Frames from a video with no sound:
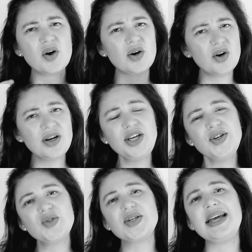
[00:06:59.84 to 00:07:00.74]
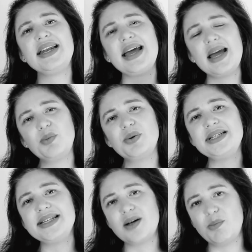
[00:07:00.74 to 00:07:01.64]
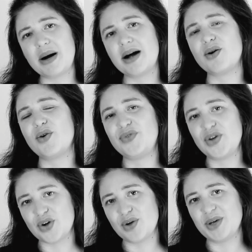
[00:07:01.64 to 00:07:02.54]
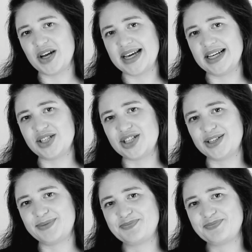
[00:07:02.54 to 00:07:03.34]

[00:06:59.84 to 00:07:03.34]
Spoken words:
you're gonna use in every single part of your communication.